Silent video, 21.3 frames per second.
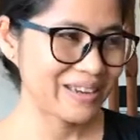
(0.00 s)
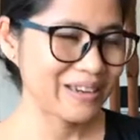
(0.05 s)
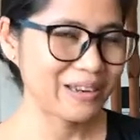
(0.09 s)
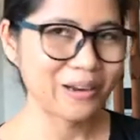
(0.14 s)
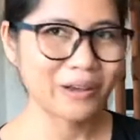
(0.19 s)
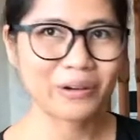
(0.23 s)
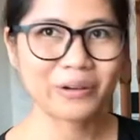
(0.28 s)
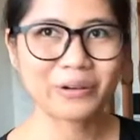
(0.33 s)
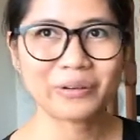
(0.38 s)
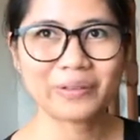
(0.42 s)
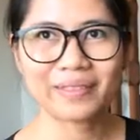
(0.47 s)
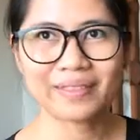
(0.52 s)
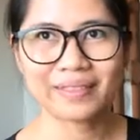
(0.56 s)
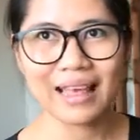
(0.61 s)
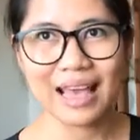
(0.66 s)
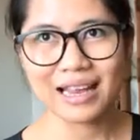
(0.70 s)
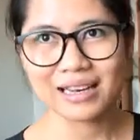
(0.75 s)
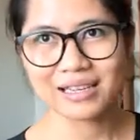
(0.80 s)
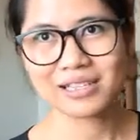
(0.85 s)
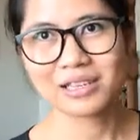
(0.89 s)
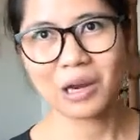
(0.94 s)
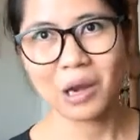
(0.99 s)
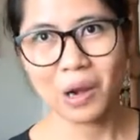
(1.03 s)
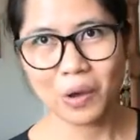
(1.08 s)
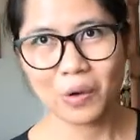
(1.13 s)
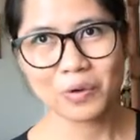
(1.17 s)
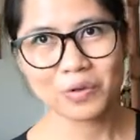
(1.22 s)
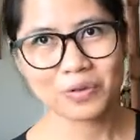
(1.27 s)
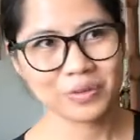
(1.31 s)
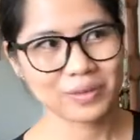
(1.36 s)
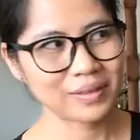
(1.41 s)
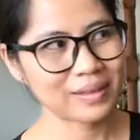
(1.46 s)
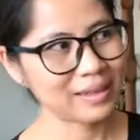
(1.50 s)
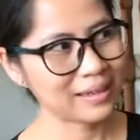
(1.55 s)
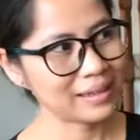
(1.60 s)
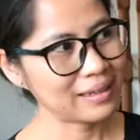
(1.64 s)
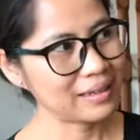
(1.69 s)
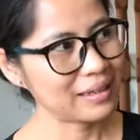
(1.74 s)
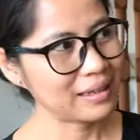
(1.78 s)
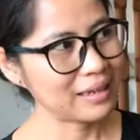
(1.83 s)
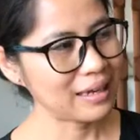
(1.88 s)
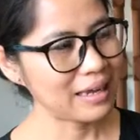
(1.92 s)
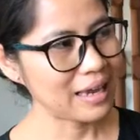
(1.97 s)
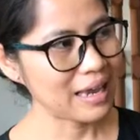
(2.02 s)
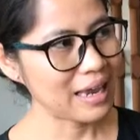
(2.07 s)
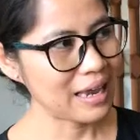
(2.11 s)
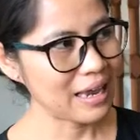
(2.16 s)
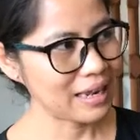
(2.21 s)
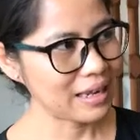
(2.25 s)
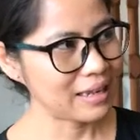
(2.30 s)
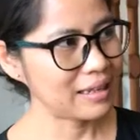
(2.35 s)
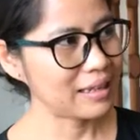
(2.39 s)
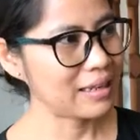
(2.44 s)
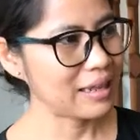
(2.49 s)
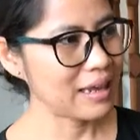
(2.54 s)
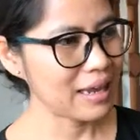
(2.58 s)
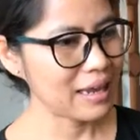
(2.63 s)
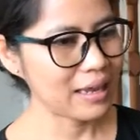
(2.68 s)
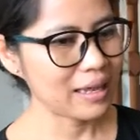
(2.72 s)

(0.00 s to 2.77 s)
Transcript: you know that's clothes in